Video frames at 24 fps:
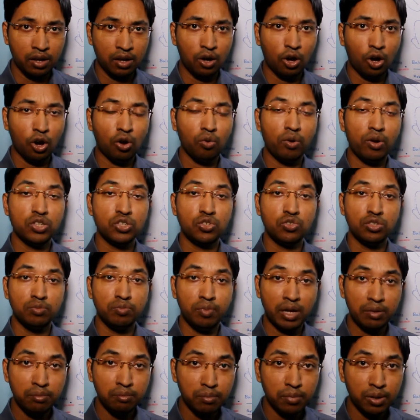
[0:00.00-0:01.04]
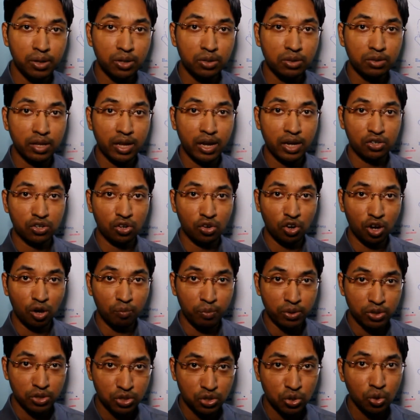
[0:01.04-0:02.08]
Always remember that
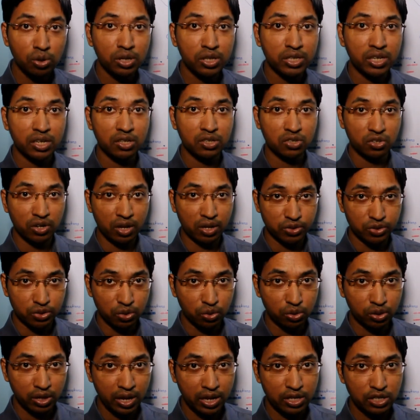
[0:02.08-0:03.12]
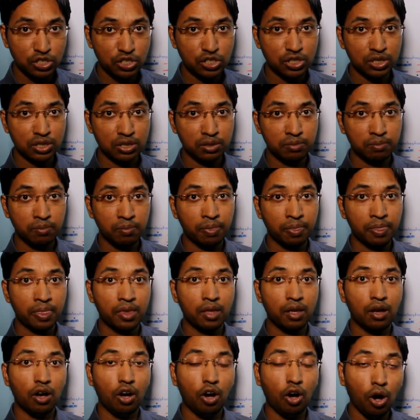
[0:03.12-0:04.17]
Robertsonian translocation
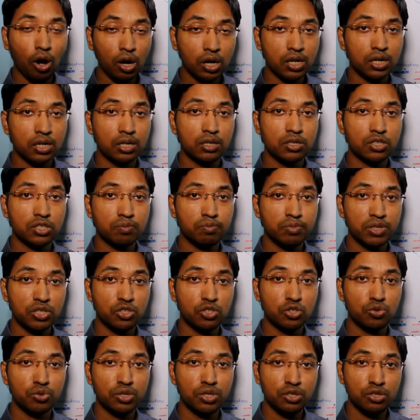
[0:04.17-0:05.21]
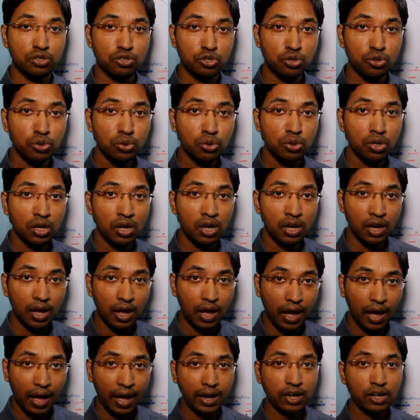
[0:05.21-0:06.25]
occurs between two
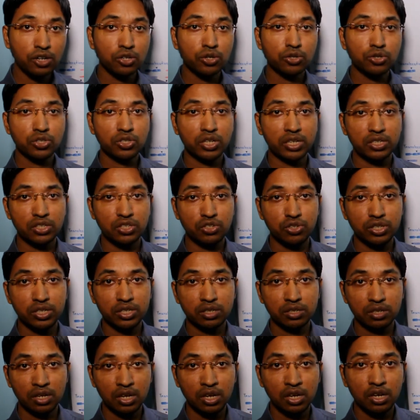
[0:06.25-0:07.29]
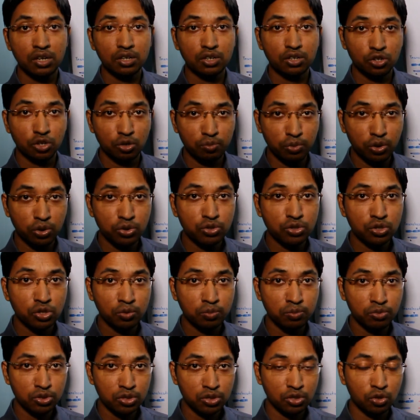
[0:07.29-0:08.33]
acrocentric
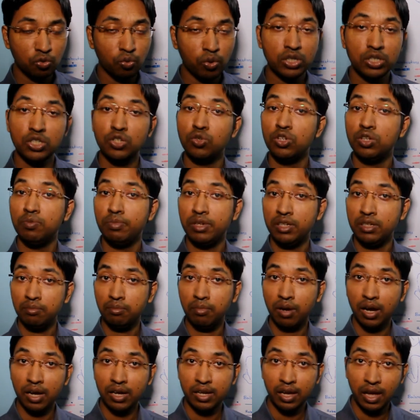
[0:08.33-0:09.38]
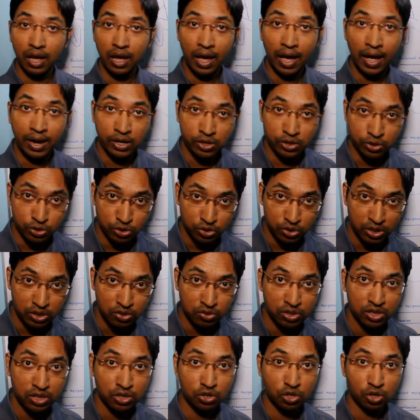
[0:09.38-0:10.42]
chromosomes. What do we mean by
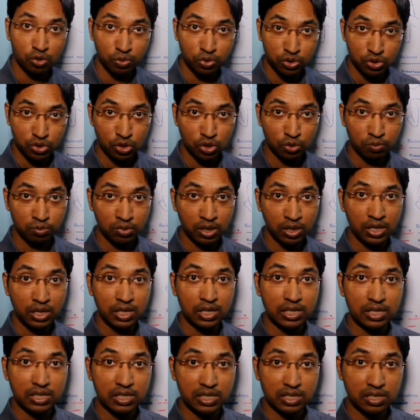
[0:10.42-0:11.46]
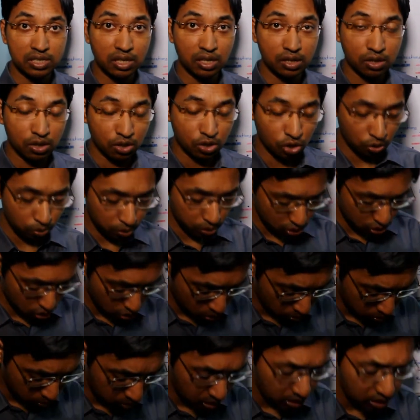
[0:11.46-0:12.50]
acrocentric chromosome? It is a
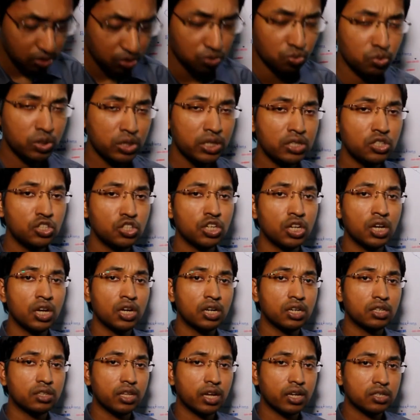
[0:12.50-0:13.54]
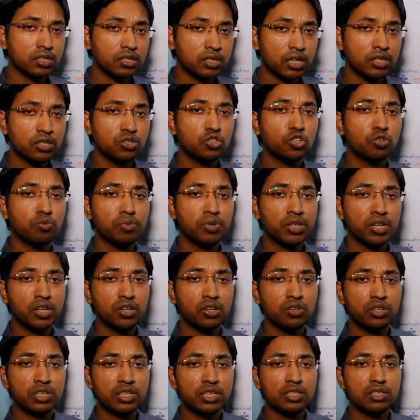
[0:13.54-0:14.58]
chromosome in which the
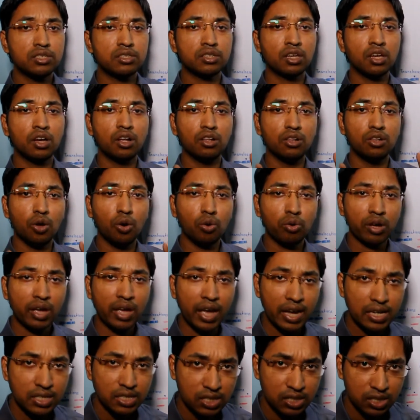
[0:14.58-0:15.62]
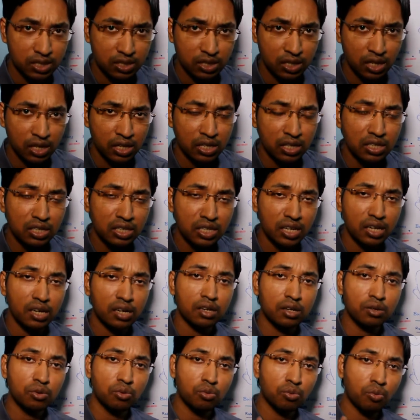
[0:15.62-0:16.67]
centromere is located
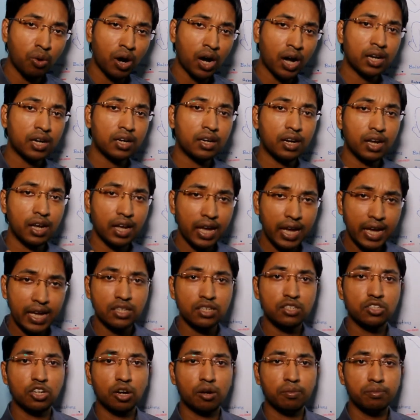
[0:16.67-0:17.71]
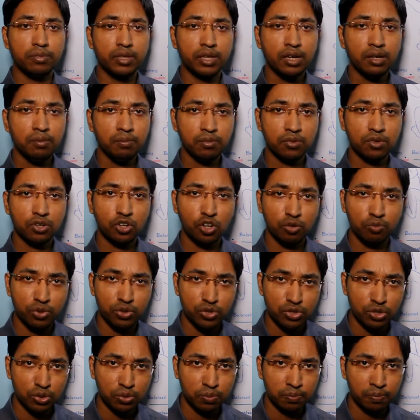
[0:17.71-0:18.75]
near one end of the
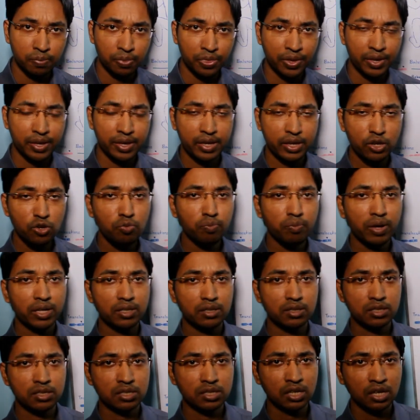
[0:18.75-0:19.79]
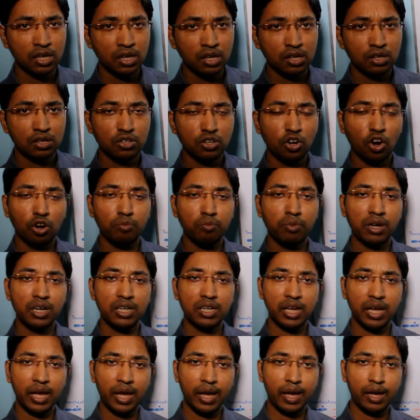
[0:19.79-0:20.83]
chromosome. Humans
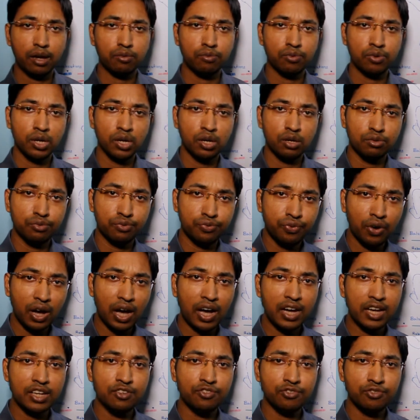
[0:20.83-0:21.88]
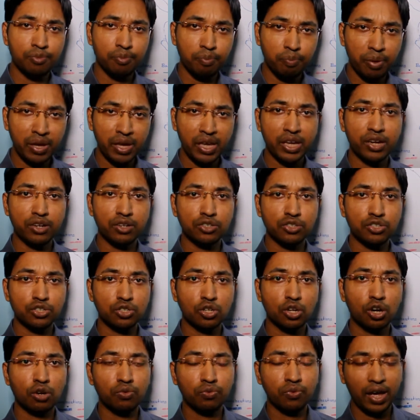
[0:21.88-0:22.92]
normally have 5 pairs
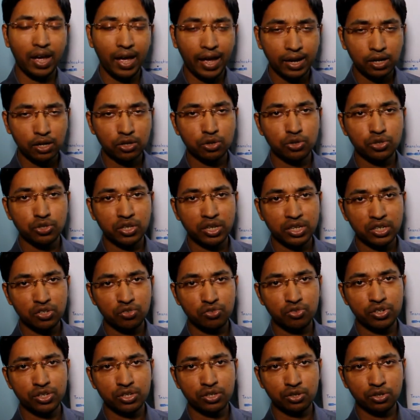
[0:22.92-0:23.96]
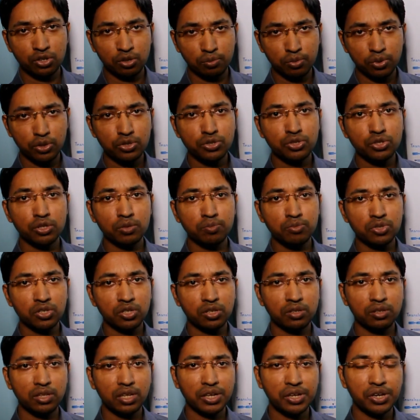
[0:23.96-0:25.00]
of acrocentric chromosomes.
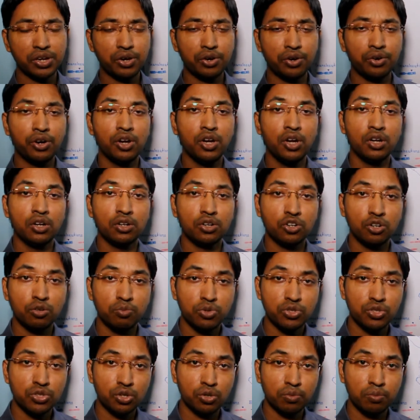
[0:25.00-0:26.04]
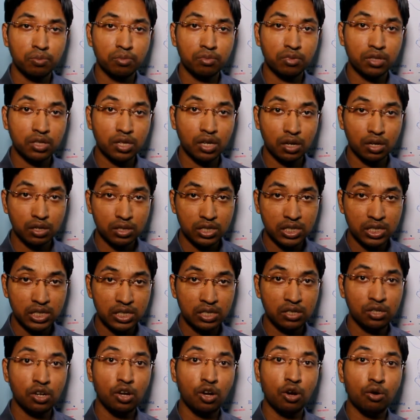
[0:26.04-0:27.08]
They are chromosome
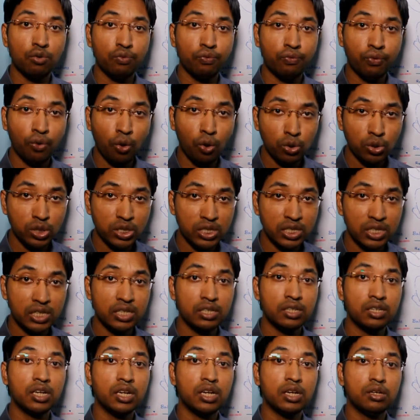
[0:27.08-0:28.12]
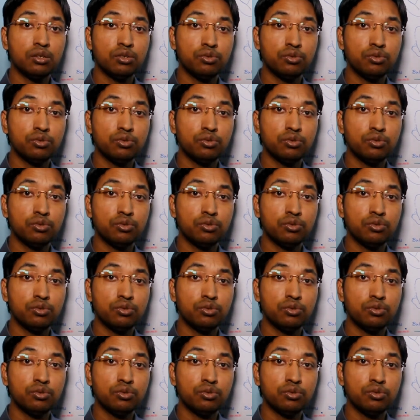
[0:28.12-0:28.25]
13, 14,